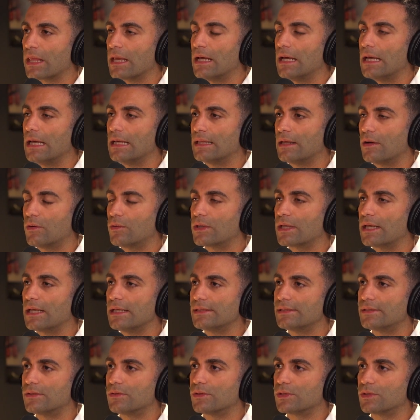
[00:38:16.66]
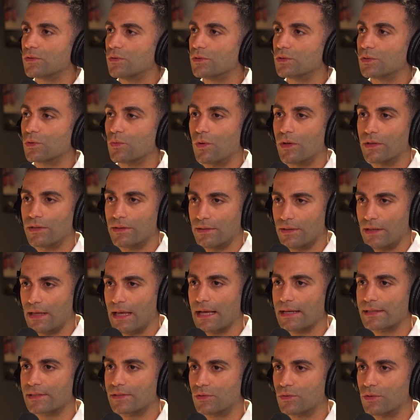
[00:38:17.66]
In our case, there's also one
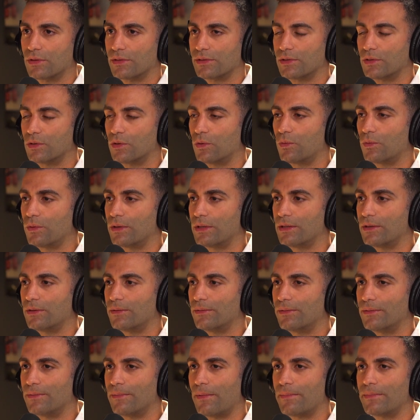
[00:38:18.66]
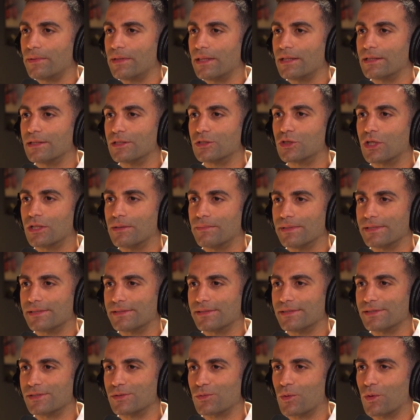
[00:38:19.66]
extra. You remember the initial
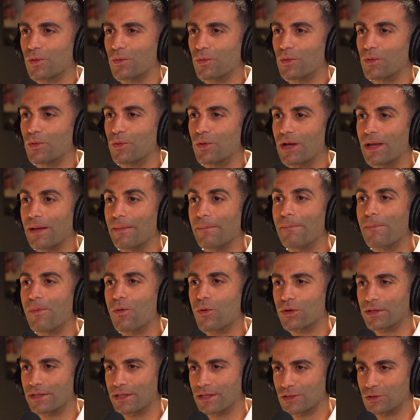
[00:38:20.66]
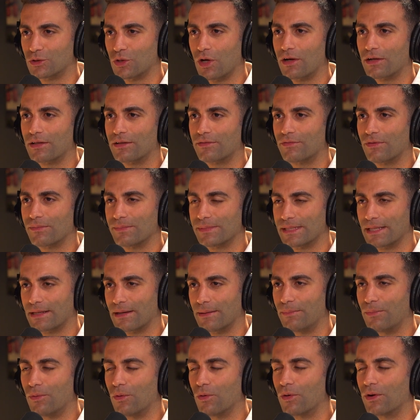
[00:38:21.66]
business where we were importing chocolate from
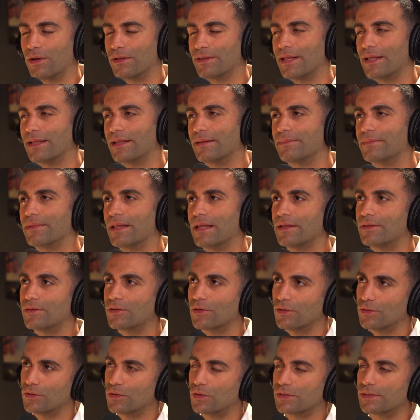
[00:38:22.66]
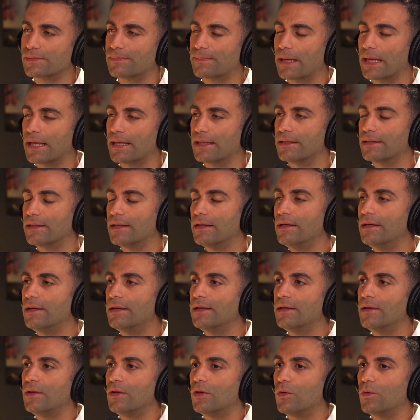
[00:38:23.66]
Singapore, and then it turned to Spain.
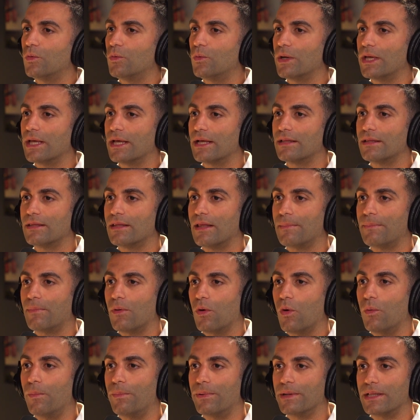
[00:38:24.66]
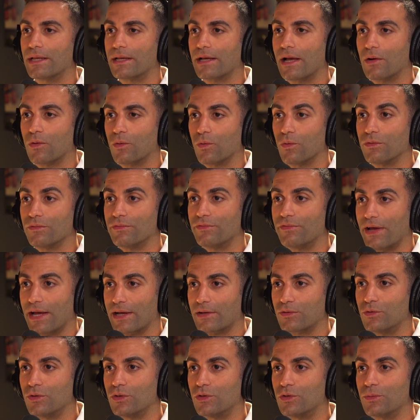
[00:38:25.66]
We end up opening our own
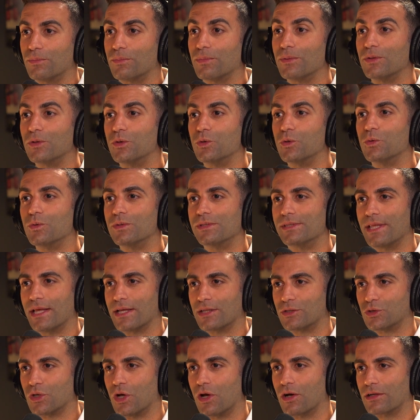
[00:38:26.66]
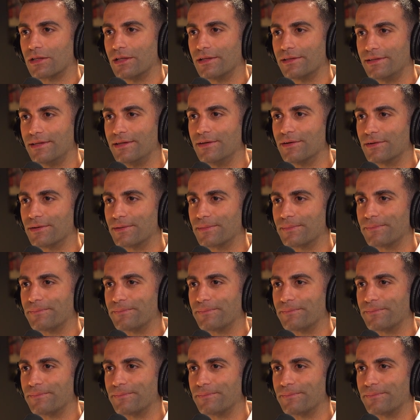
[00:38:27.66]
factory to produce that chocolate here.